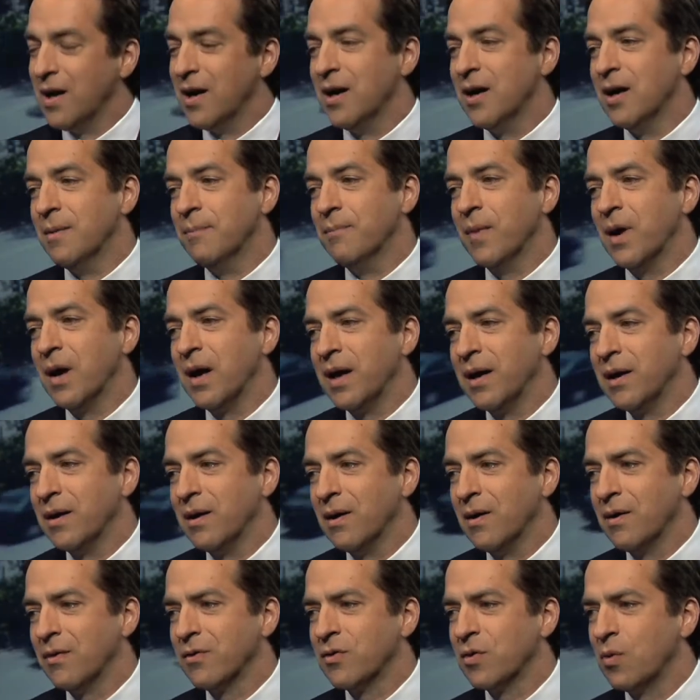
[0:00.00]
um, I
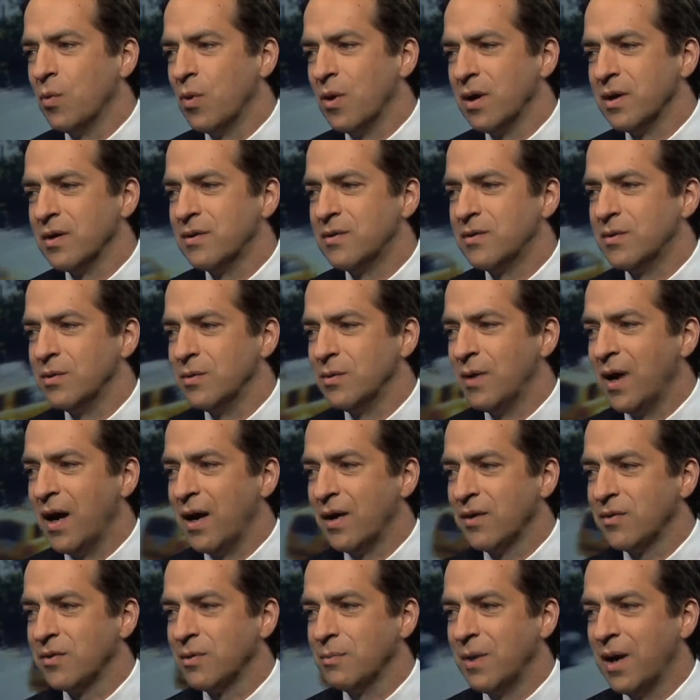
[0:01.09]
also wanted to
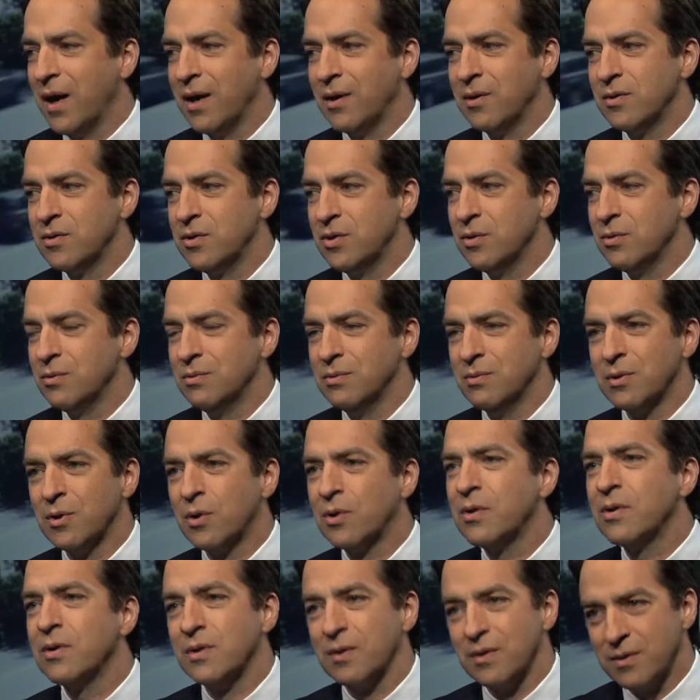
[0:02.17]
ask them, how did you
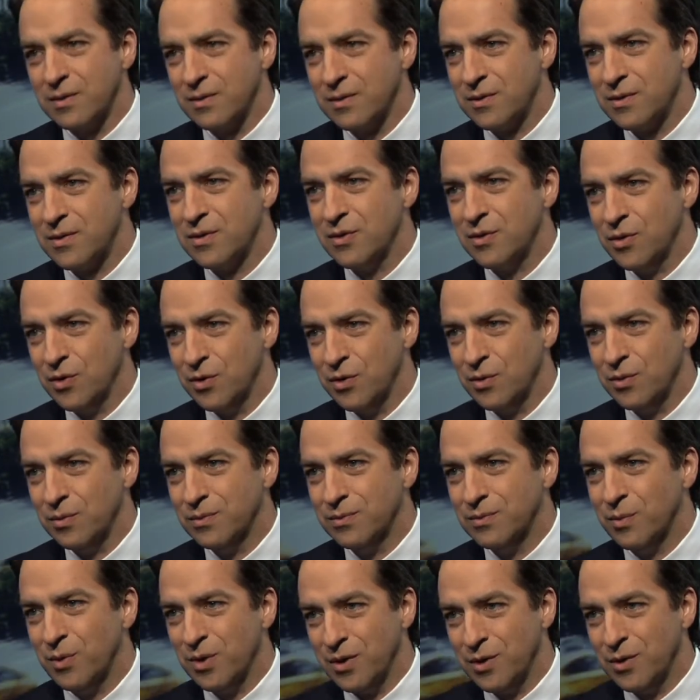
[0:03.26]
learn to do
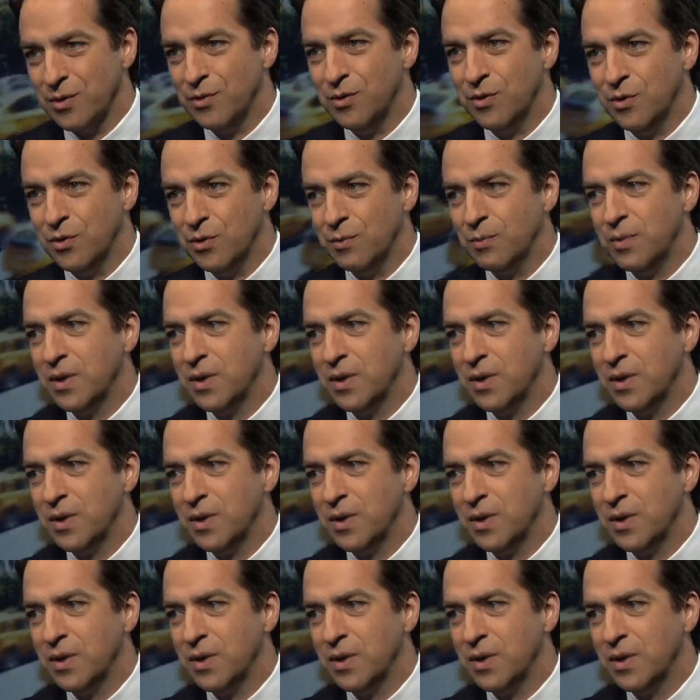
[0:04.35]
what you do?